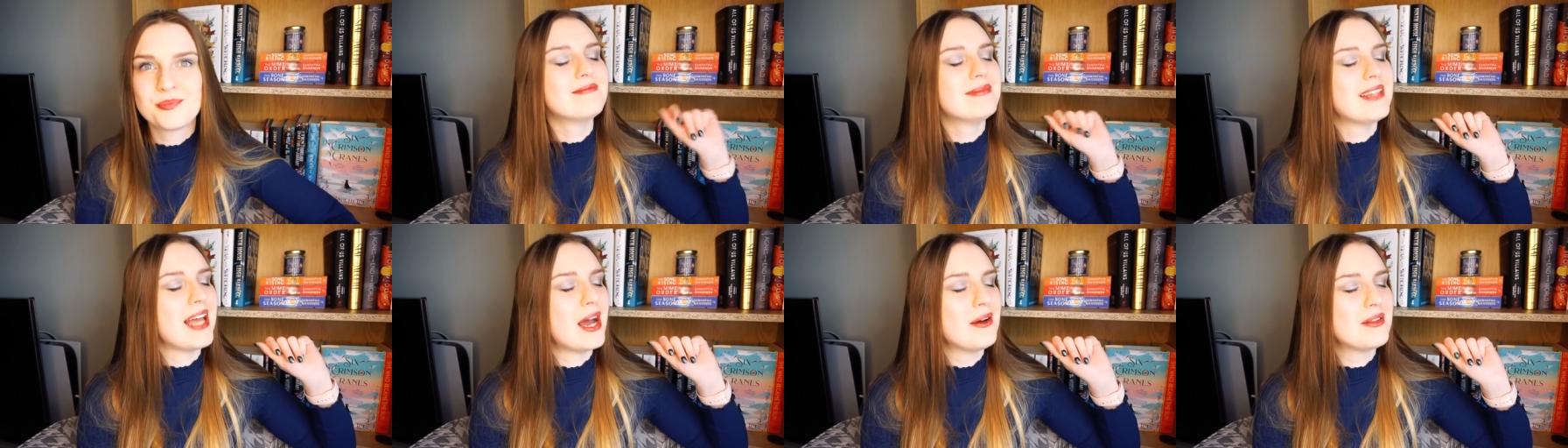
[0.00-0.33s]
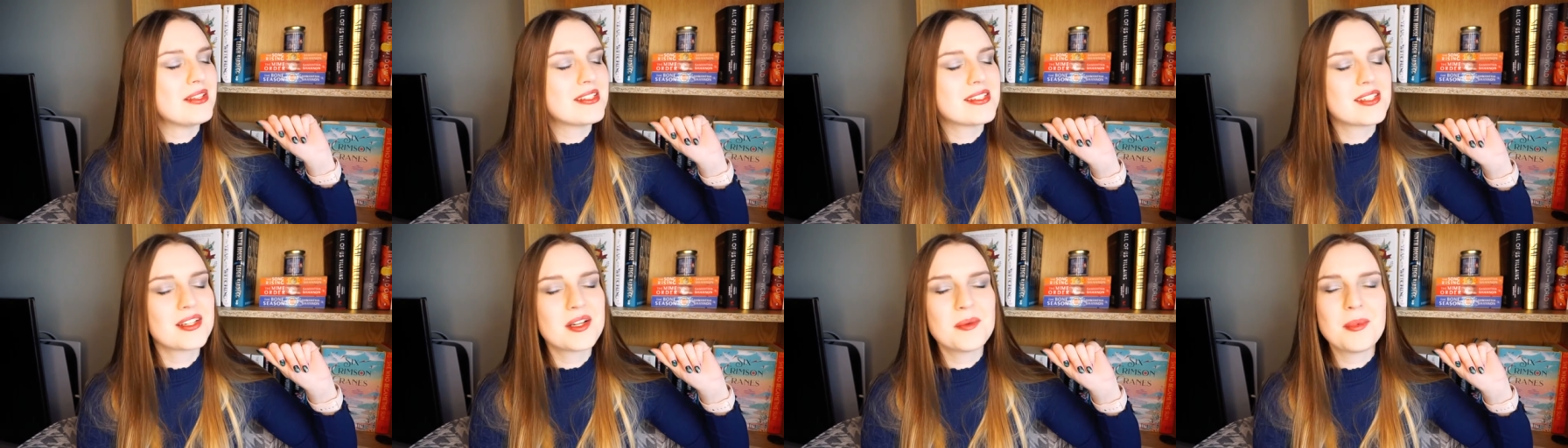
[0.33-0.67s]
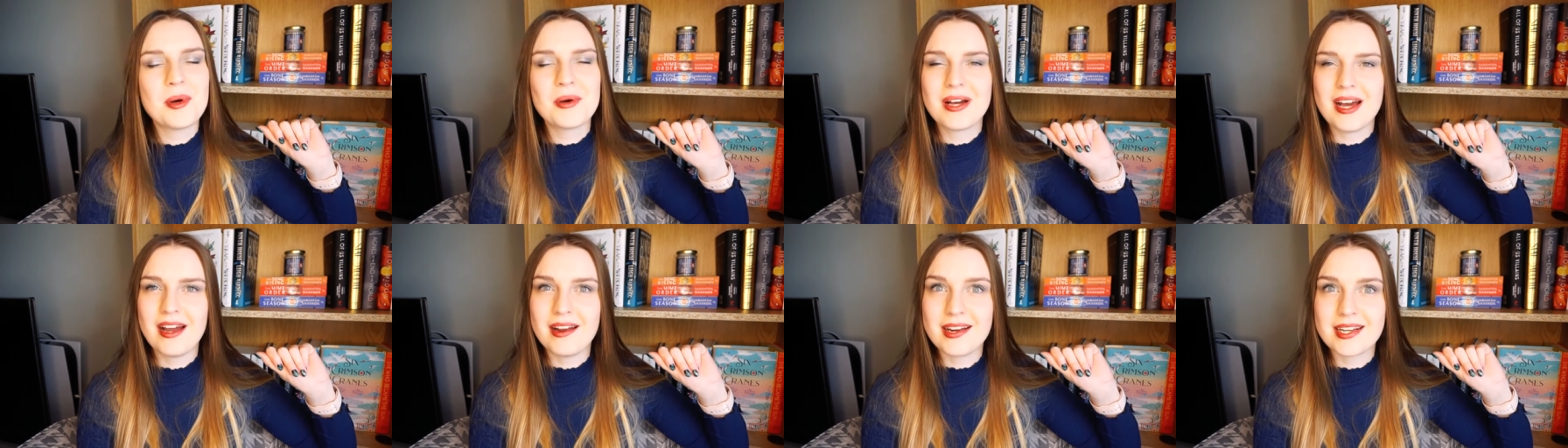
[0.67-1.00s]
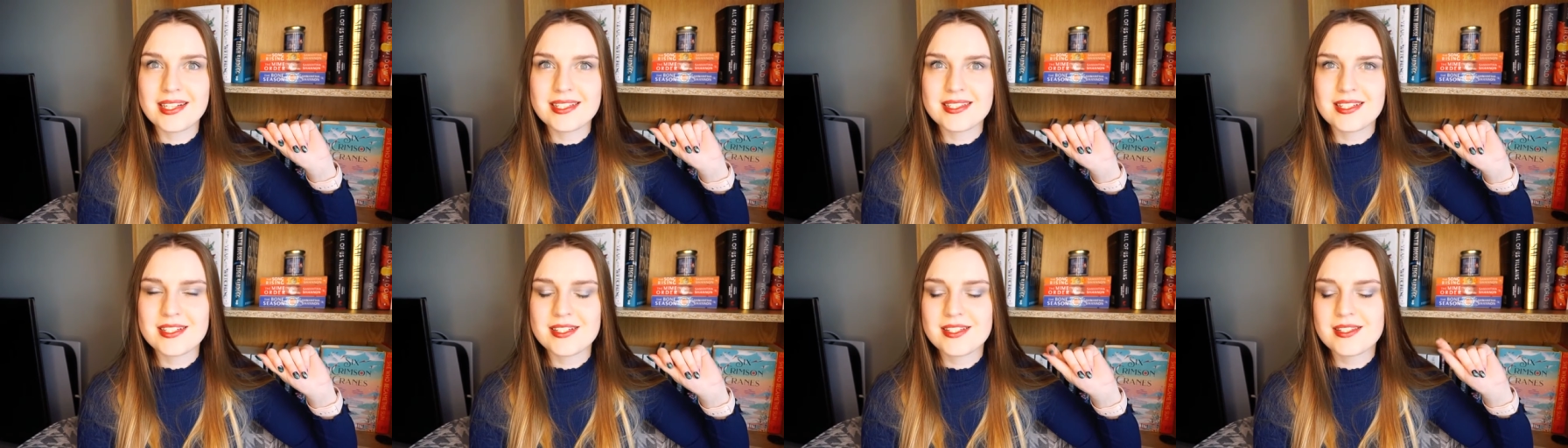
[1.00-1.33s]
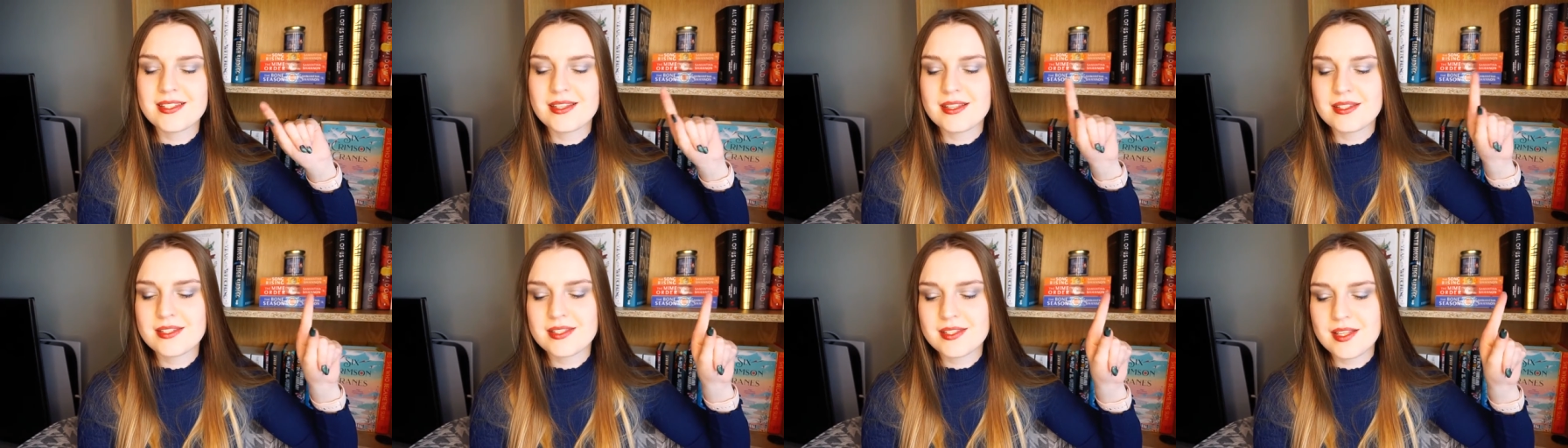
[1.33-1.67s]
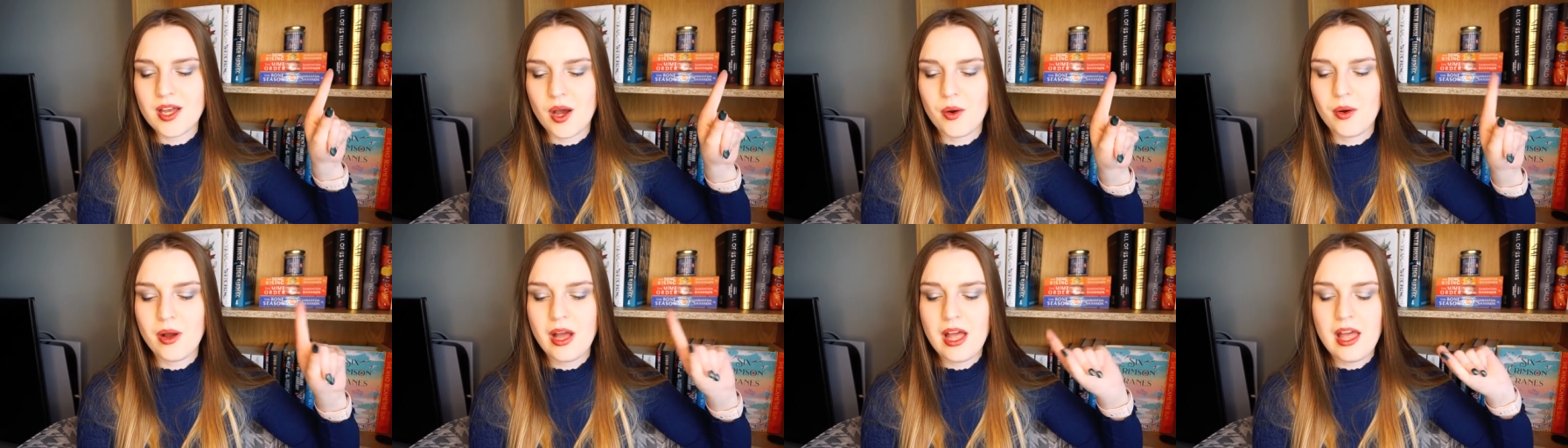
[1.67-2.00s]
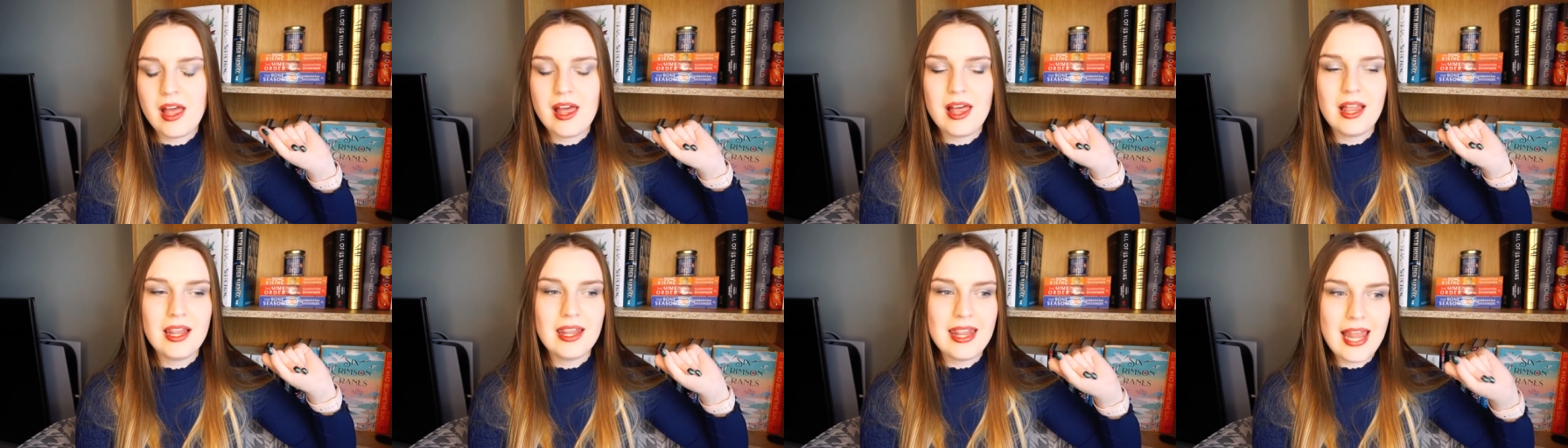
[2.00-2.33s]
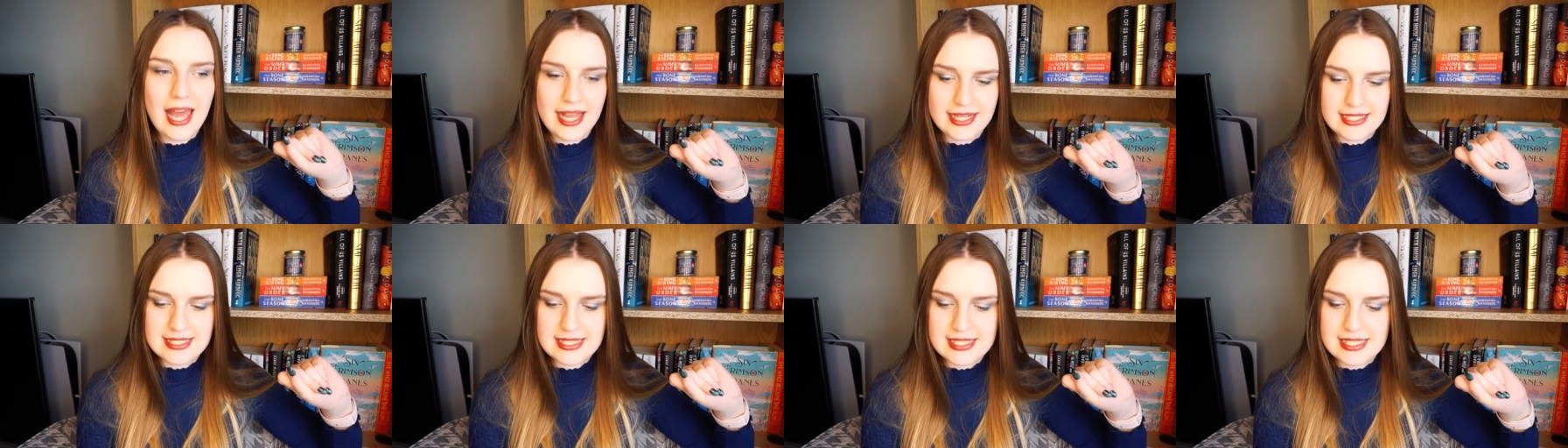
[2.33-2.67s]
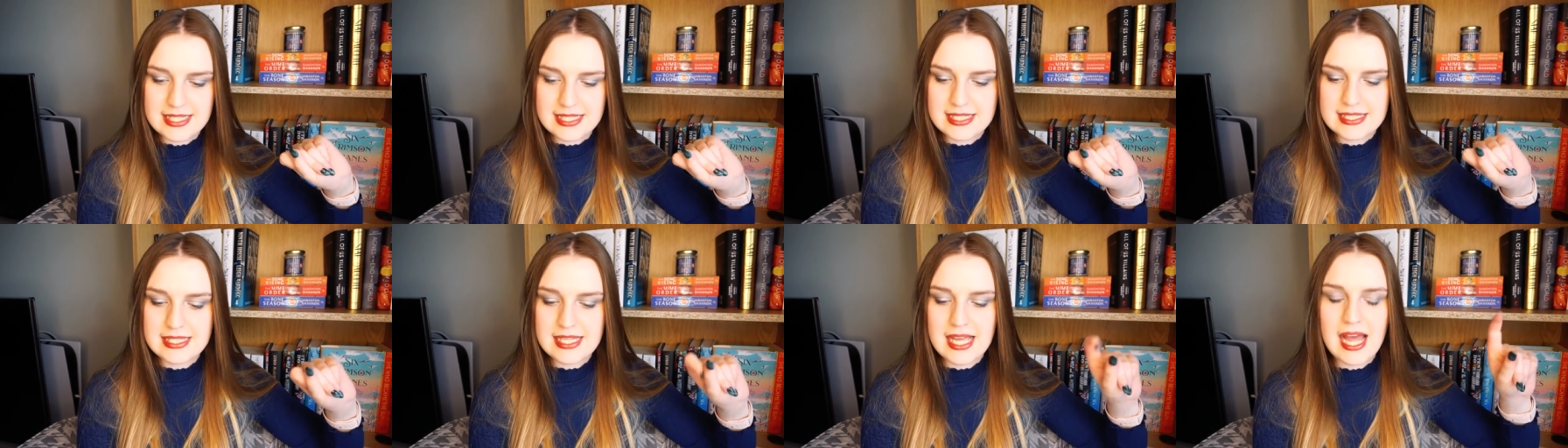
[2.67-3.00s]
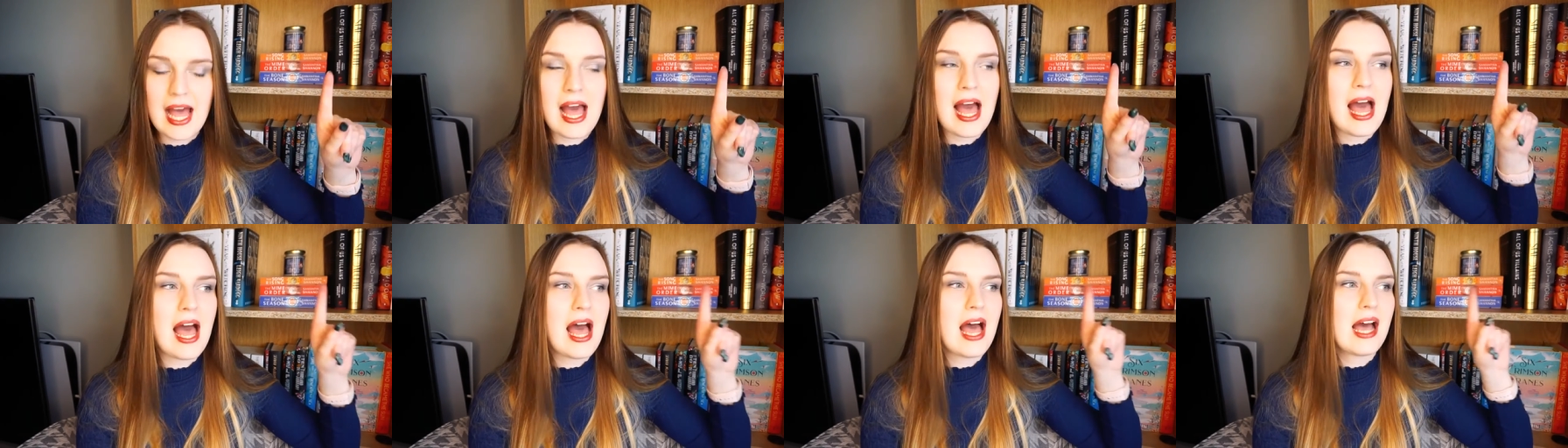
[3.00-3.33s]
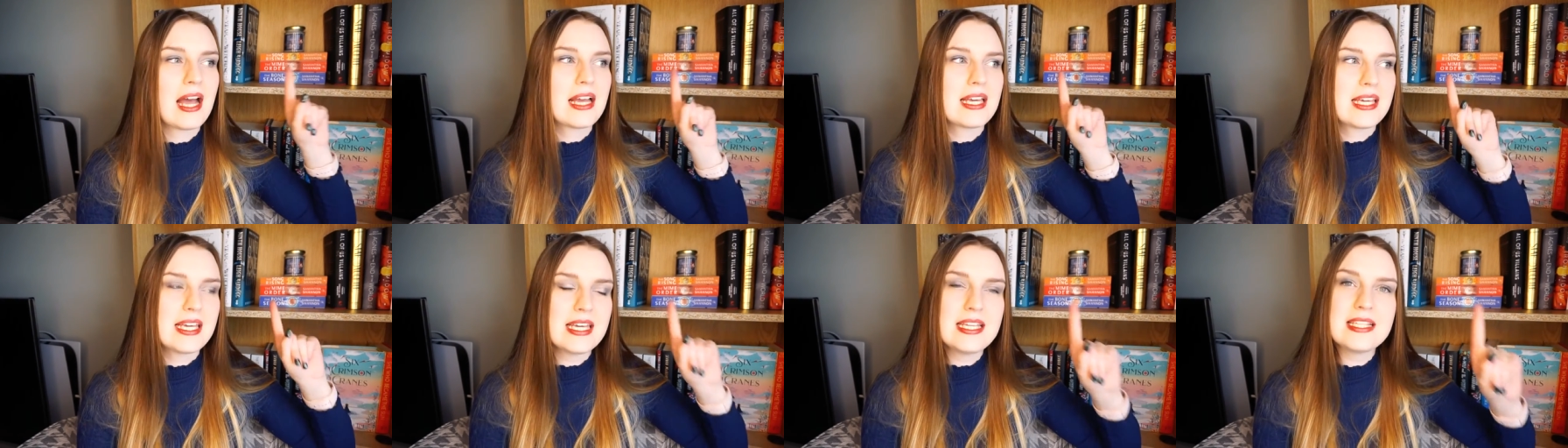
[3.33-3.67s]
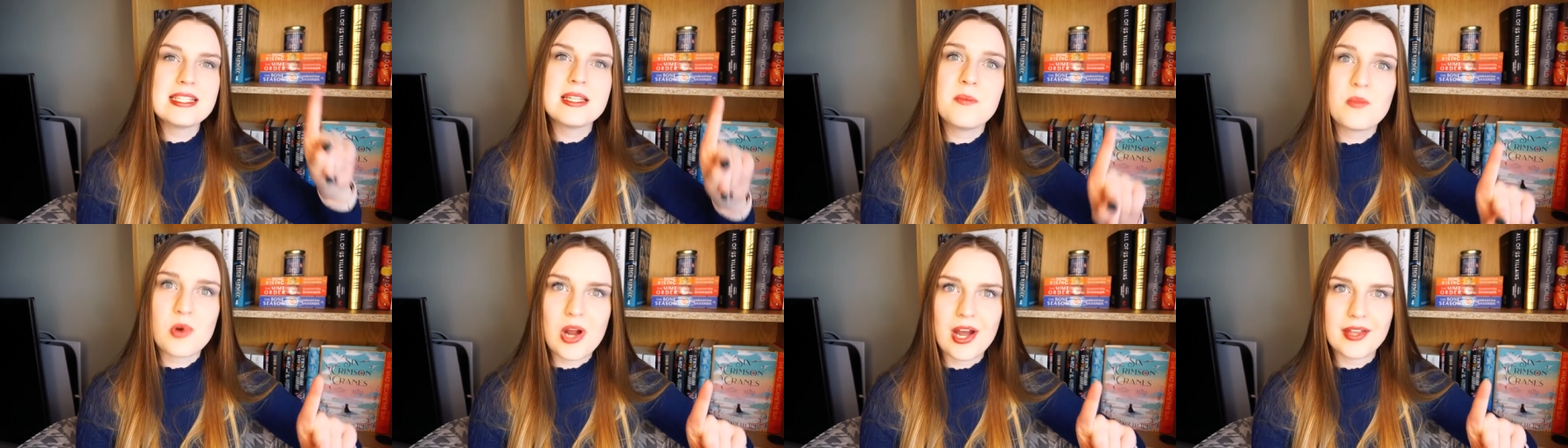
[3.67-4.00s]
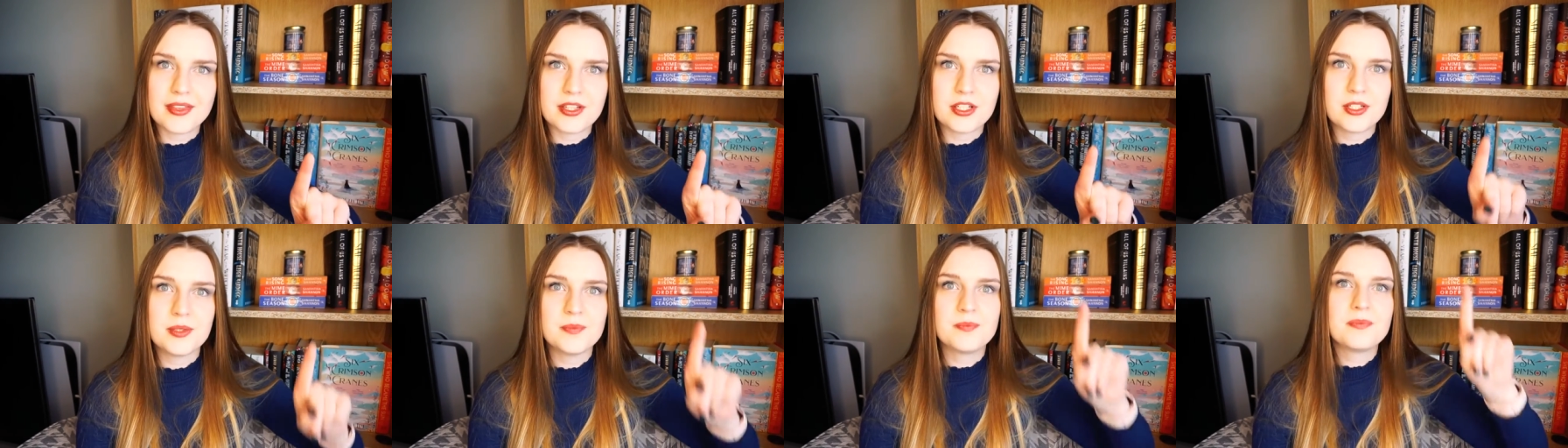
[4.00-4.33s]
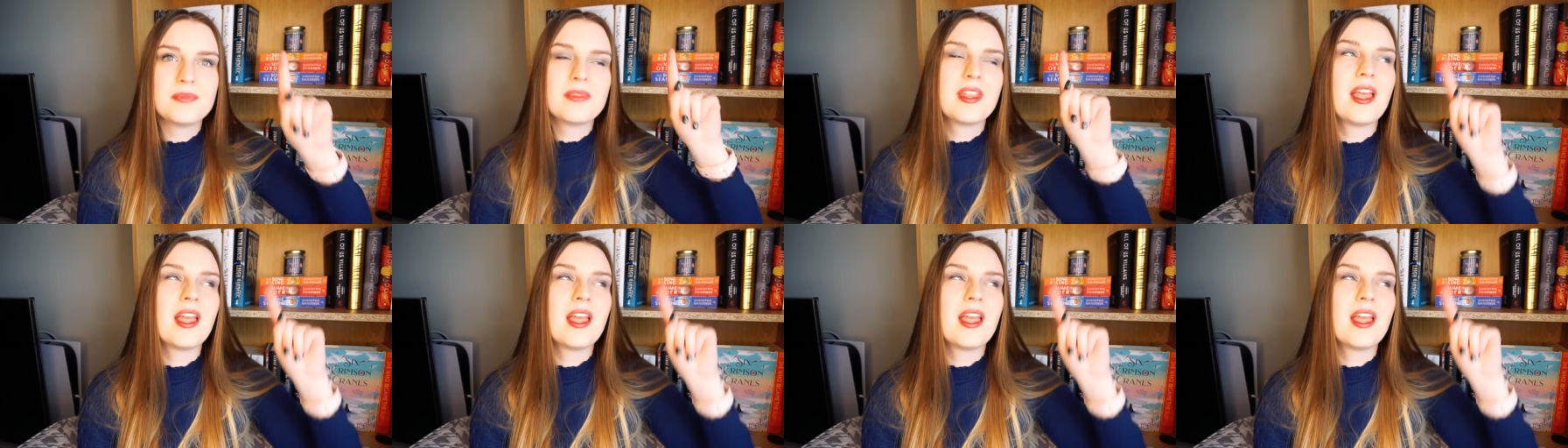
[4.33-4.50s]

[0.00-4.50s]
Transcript: Now let's talk about characters. So Lexis, he's the brother.